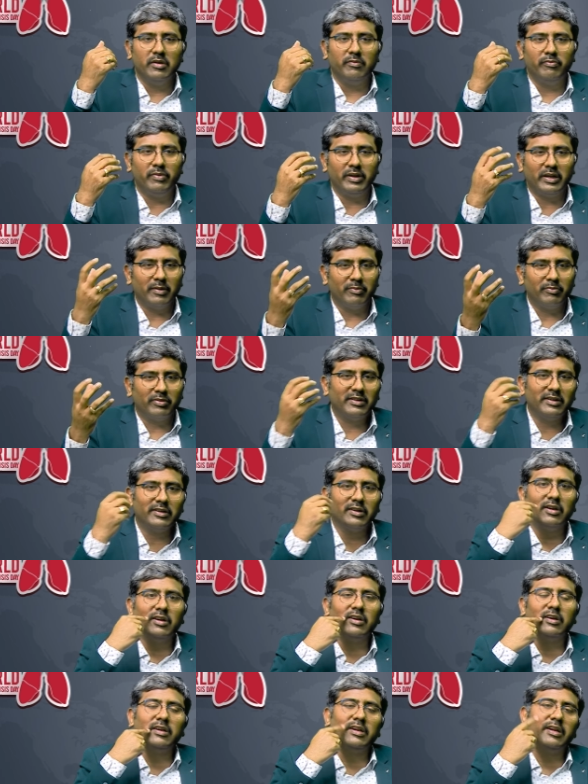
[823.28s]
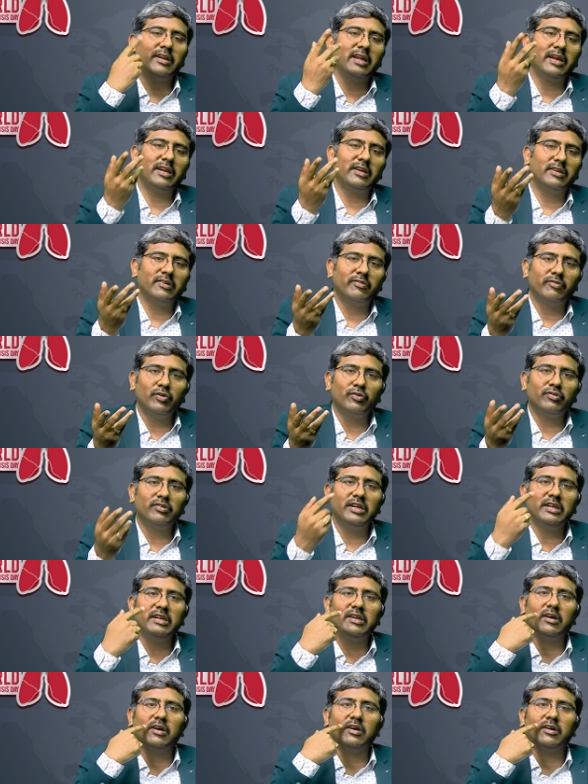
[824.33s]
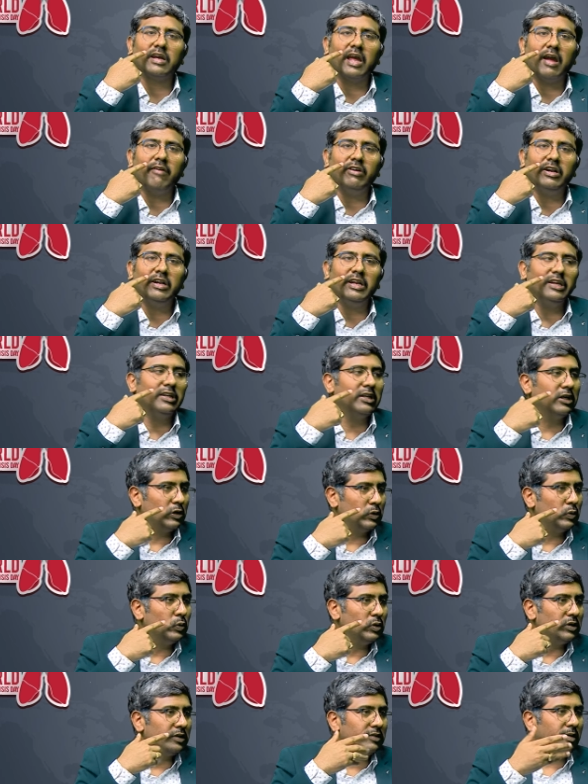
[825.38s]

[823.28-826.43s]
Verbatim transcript: become uh, like you see a cavity in the tooth.